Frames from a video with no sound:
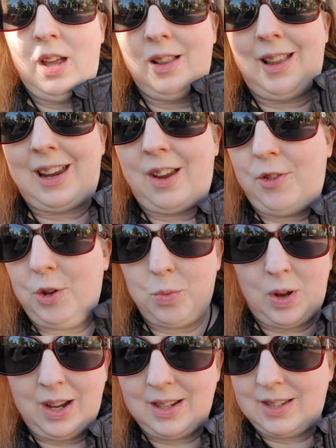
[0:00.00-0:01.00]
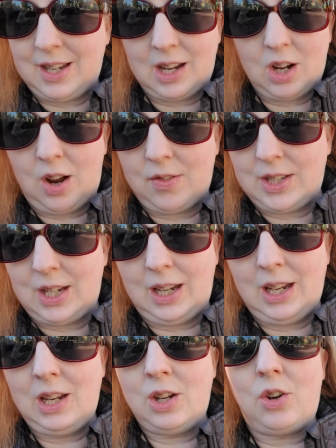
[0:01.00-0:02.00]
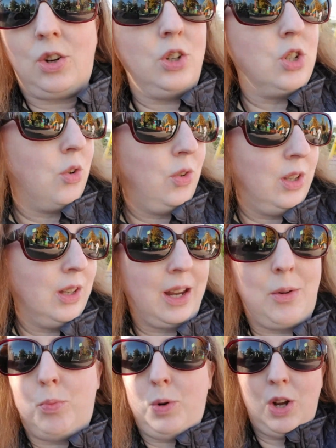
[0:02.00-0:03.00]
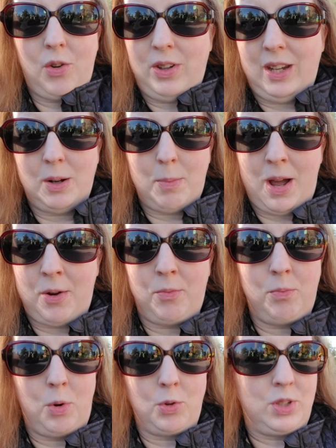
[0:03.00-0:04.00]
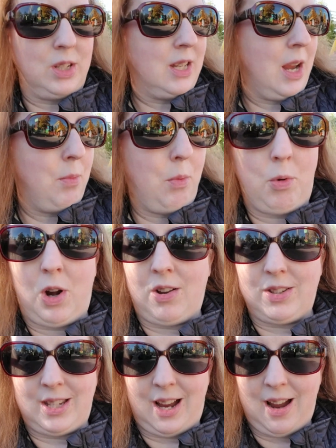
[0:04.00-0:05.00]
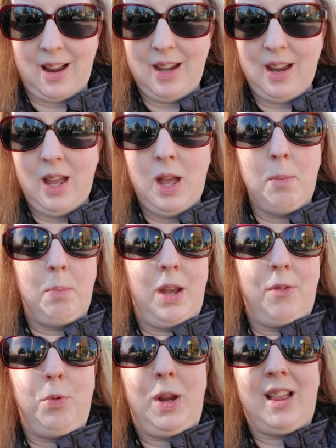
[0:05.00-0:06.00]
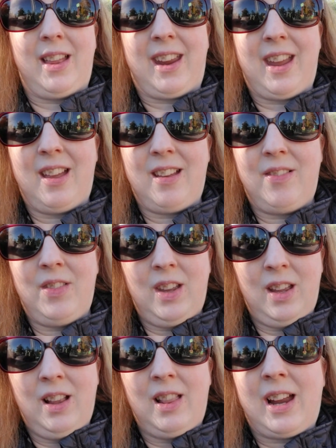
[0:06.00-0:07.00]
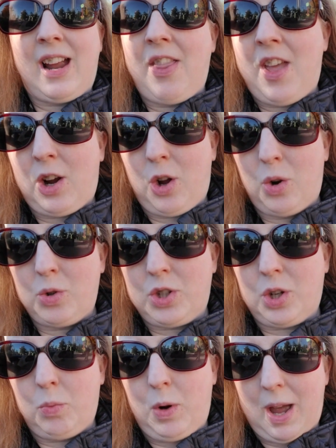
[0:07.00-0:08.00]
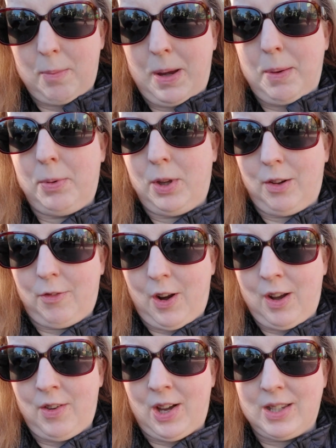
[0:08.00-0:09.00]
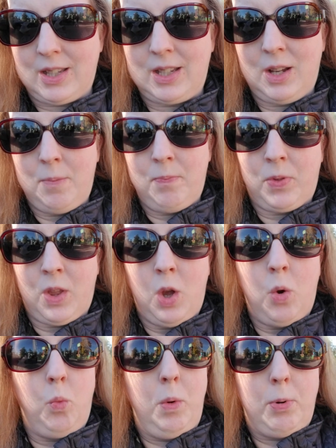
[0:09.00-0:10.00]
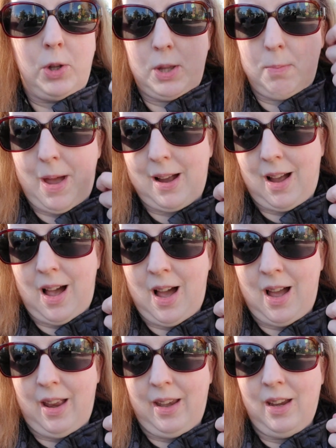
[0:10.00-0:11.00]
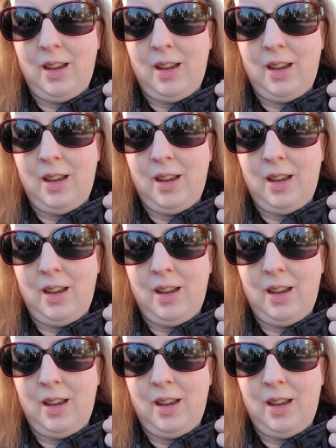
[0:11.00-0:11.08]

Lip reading: Like if you want to take it off to eat, or you don't, like we don't need them on most of the time when we're outside. But if we like on that coaster and we had people in front of us, we put them back on